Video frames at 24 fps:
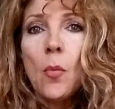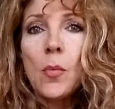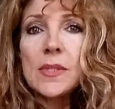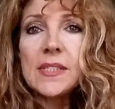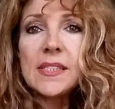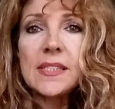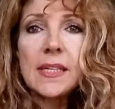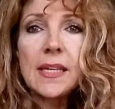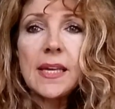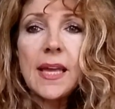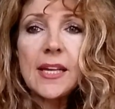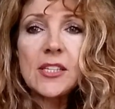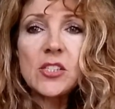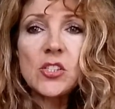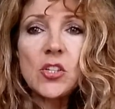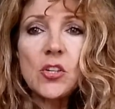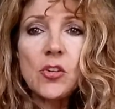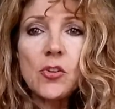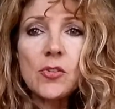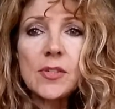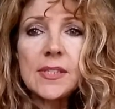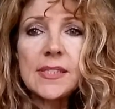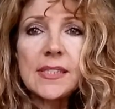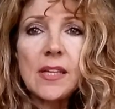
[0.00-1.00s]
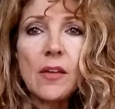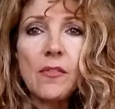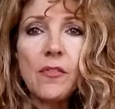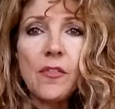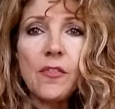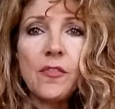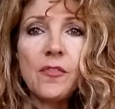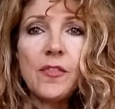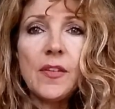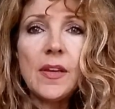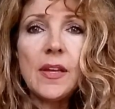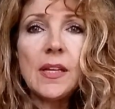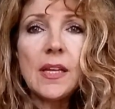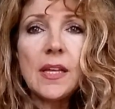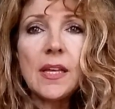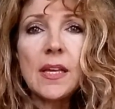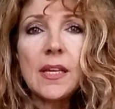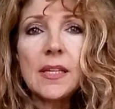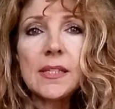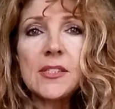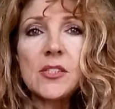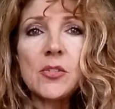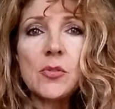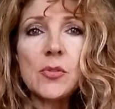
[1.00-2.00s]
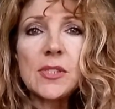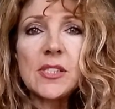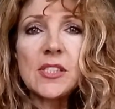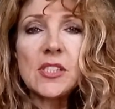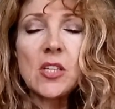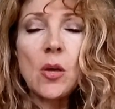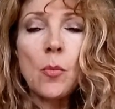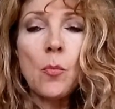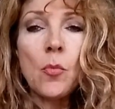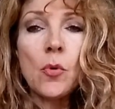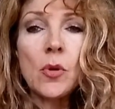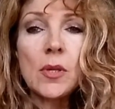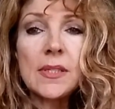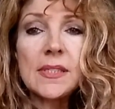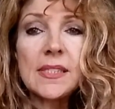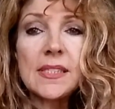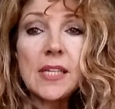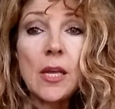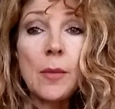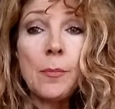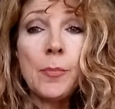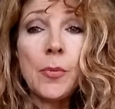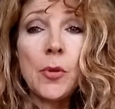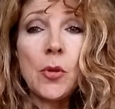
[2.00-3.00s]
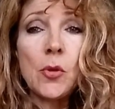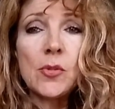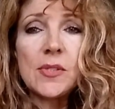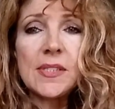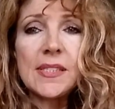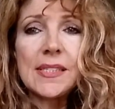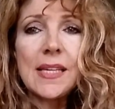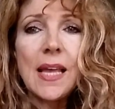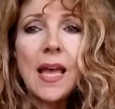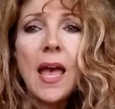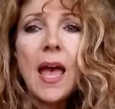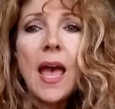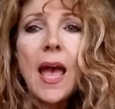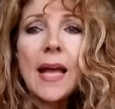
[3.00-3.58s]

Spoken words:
was catching yourself feeding into someone's abuse